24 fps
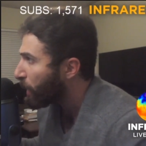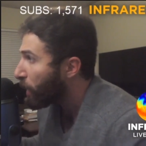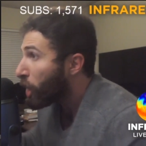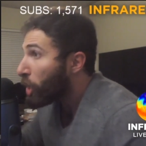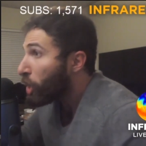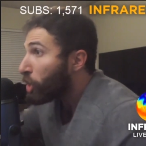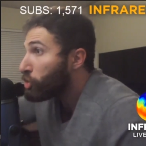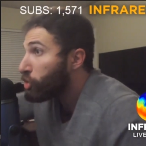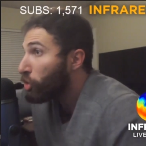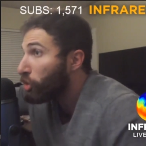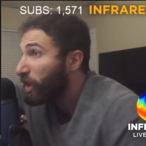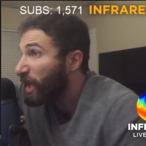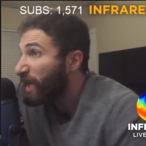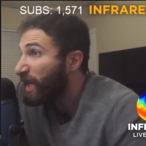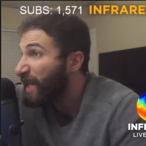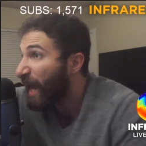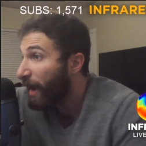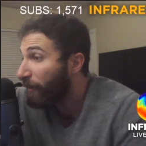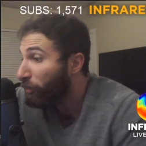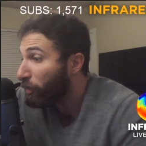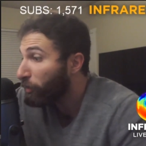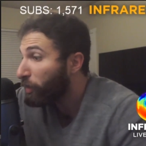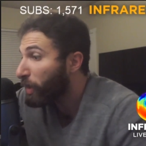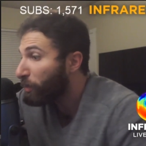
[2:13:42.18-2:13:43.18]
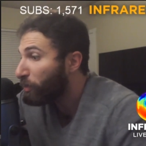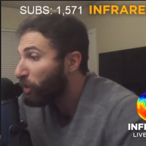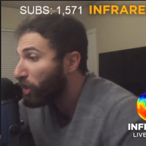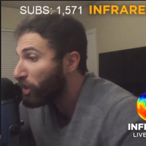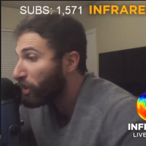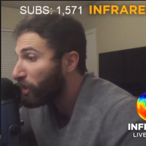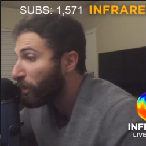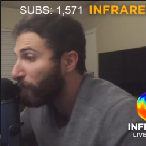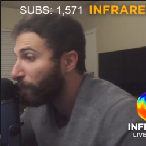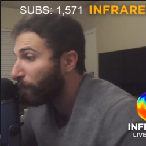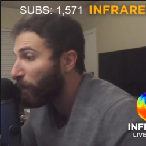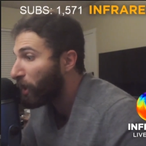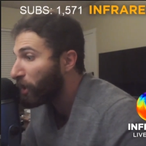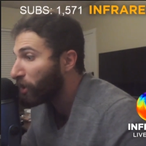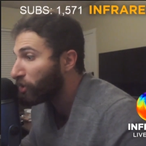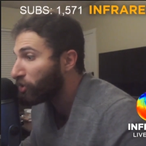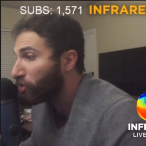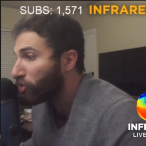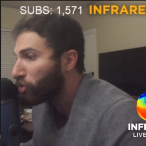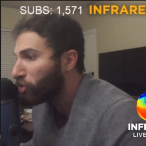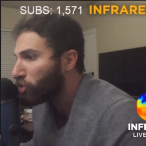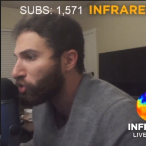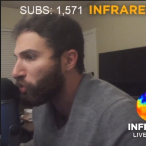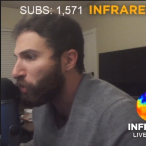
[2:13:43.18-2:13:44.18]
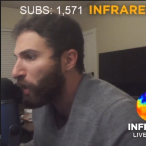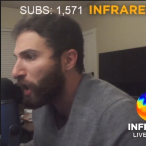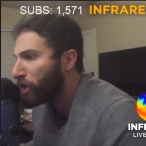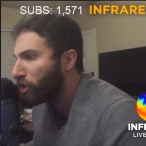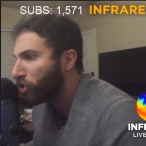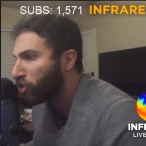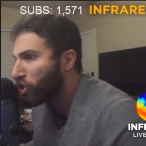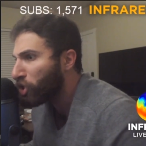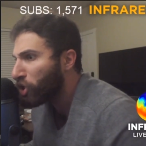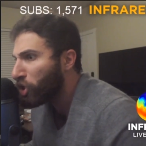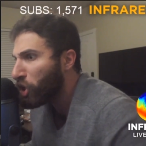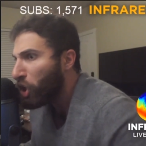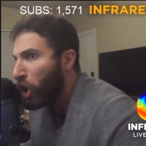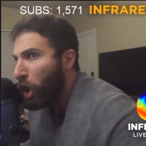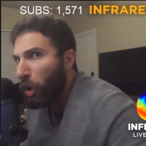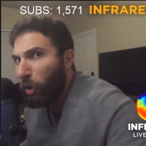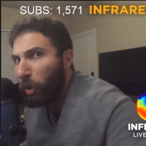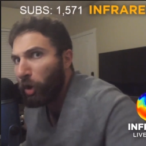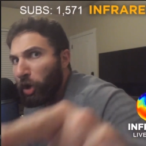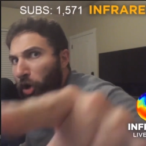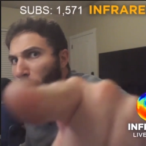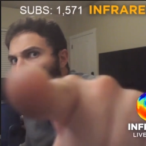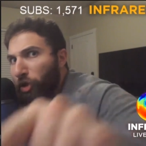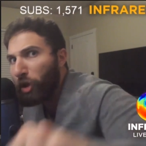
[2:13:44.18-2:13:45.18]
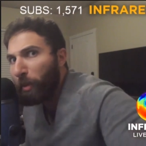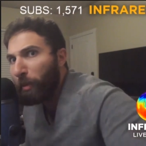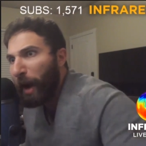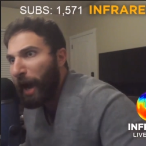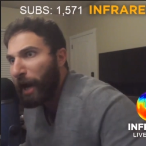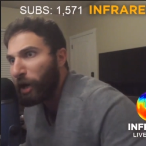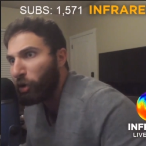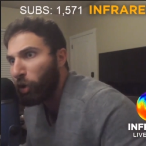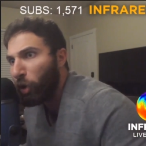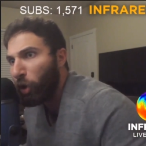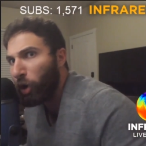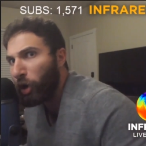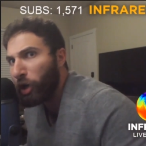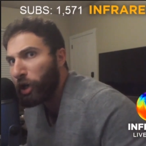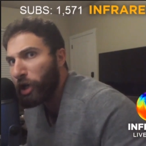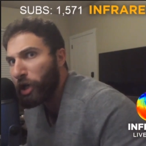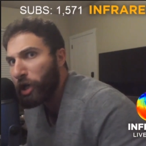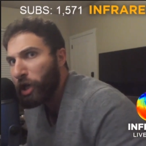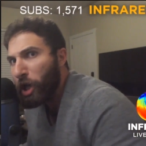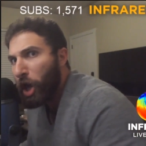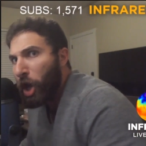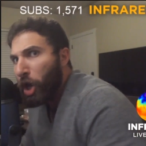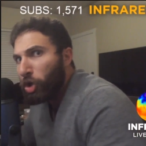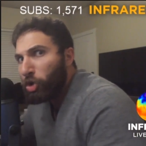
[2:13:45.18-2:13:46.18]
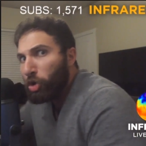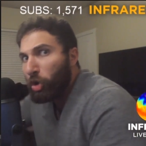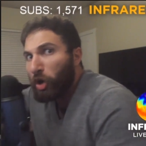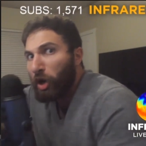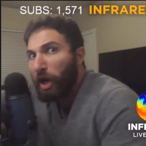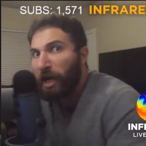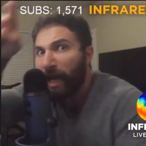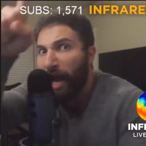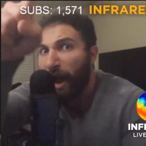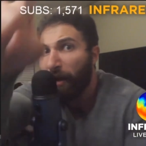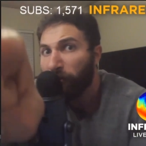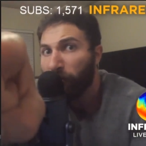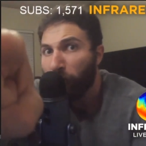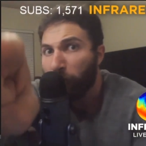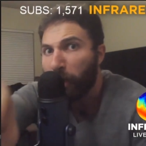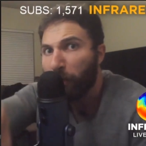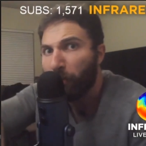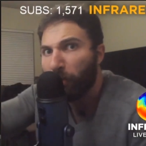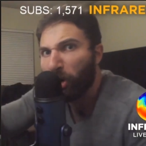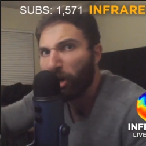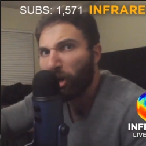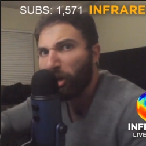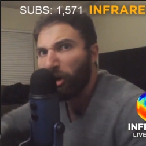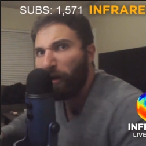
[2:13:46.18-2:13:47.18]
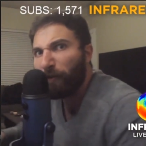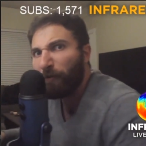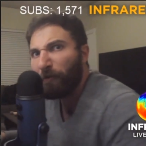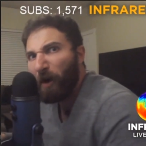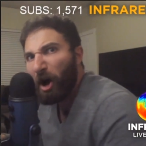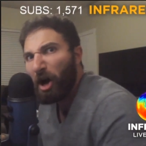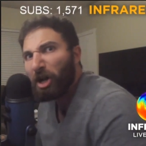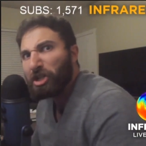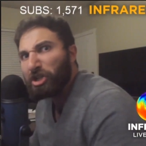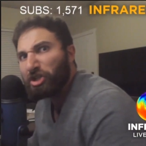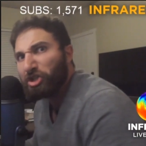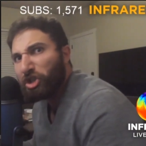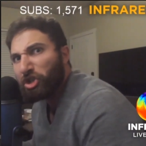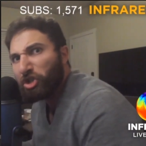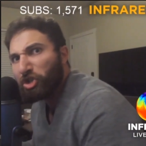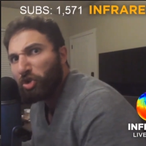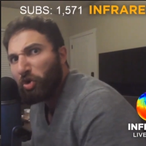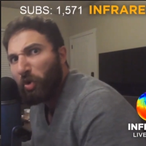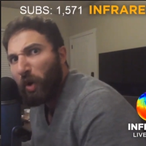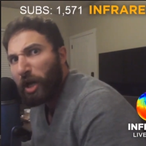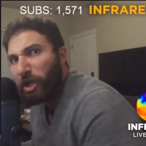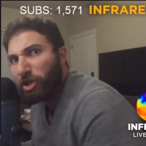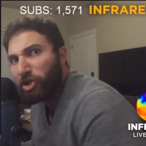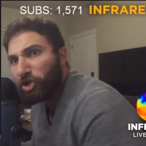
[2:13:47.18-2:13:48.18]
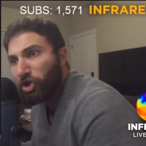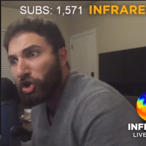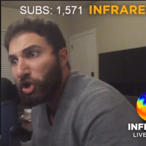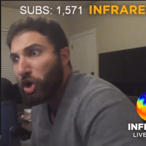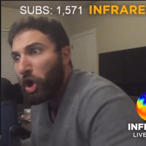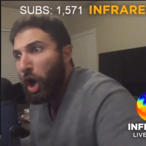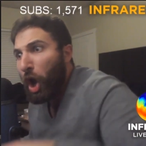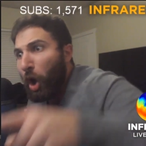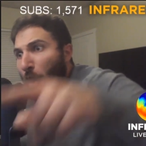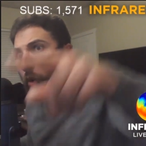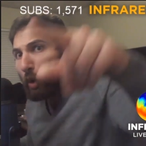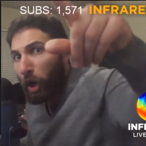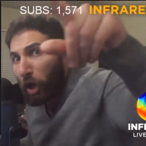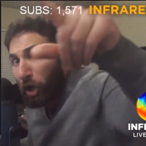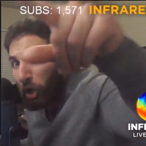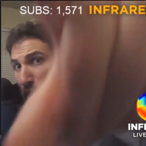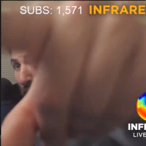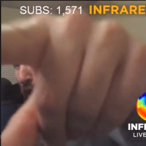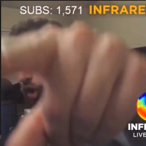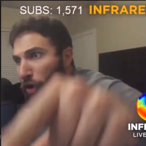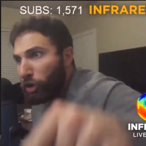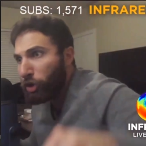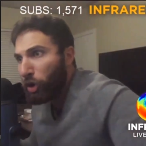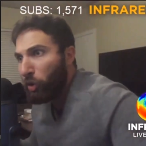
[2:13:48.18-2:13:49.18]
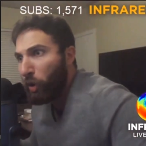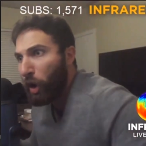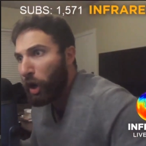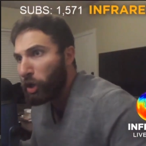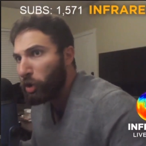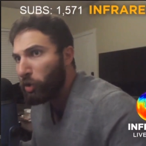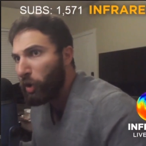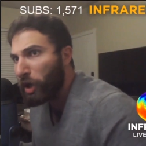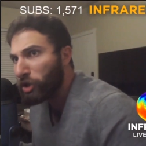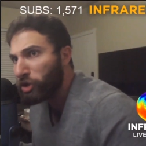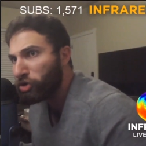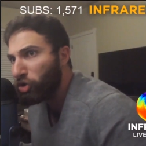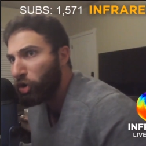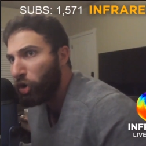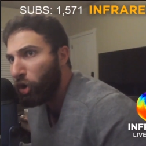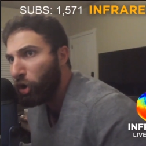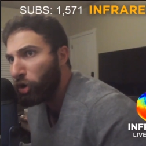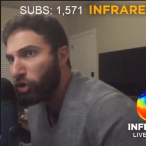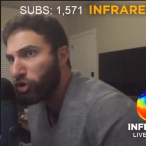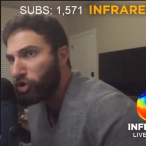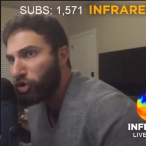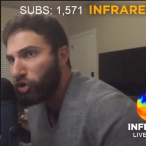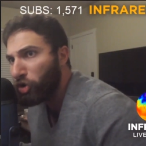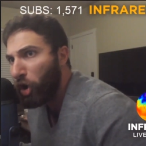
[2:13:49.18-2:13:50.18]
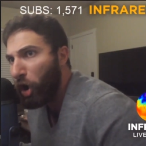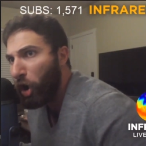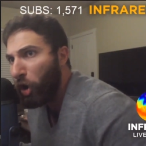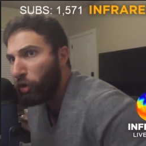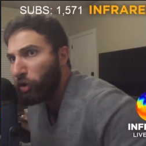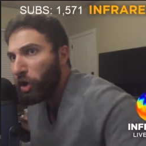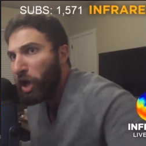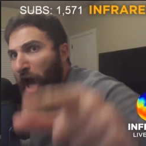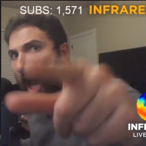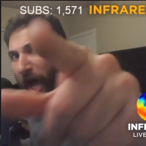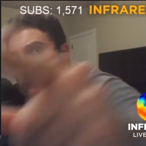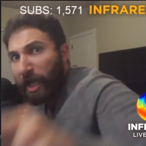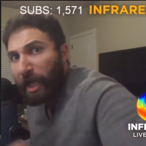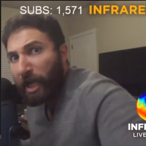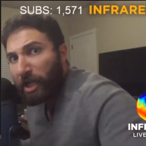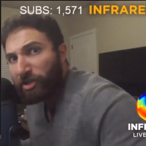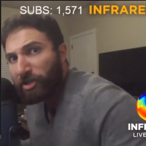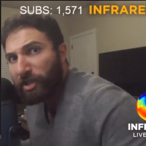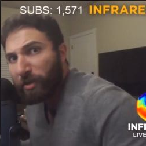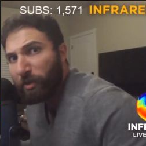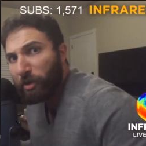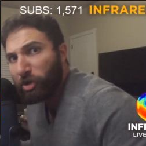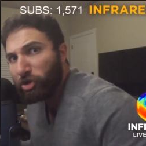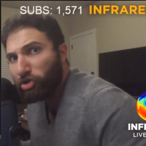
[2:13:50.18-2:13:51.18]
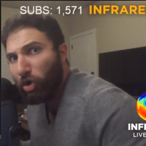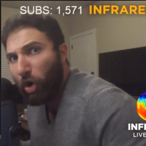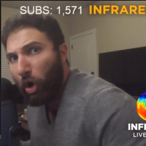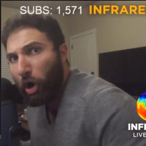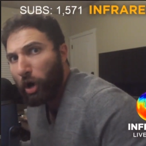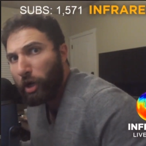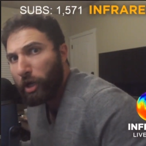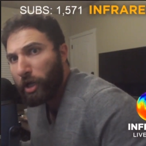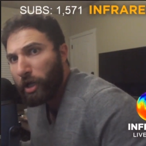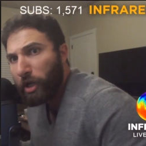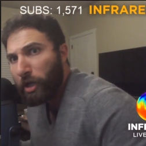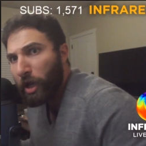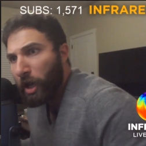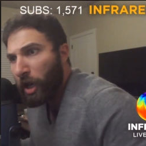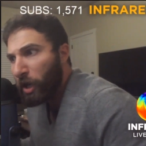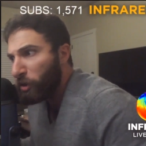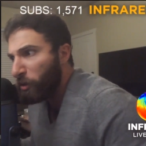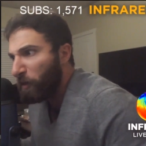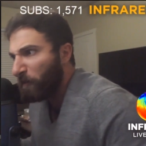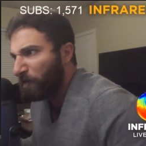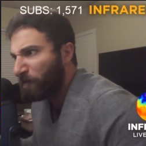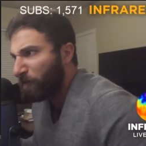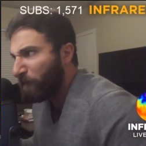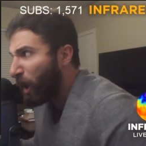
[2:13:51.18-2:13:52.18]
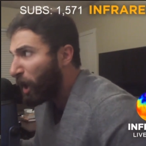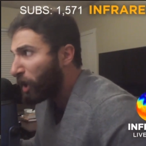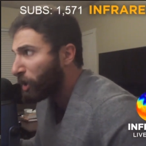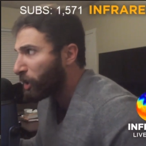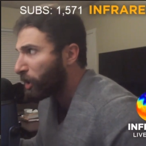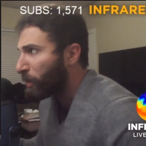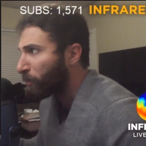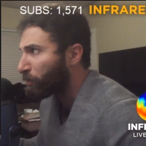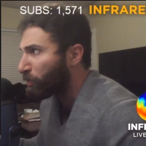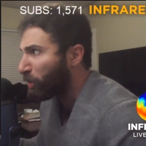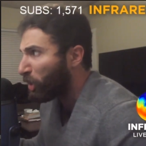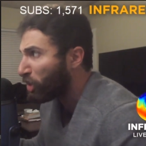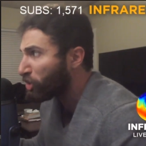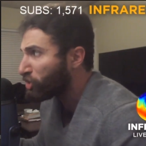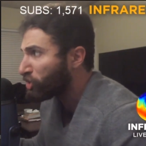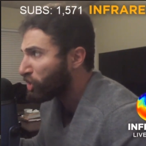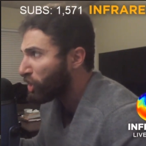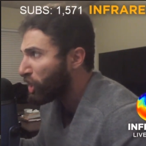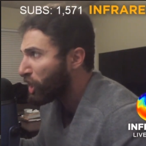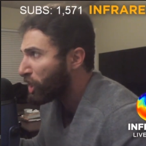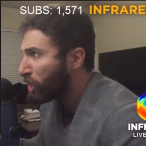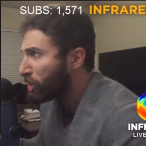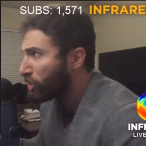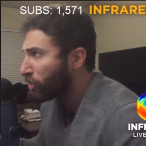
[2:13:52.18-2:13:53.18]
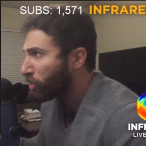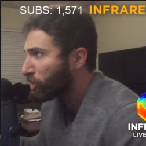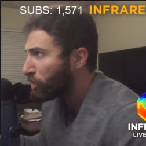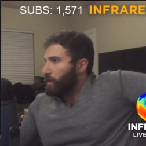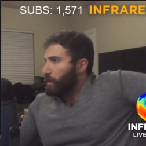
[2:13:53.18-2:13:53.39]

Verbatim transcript: You can never be put in a fucking situation where you're the minority. You can never be put in a fucking situation where you're the one who has to hold your own against the majority. You fucking pussies.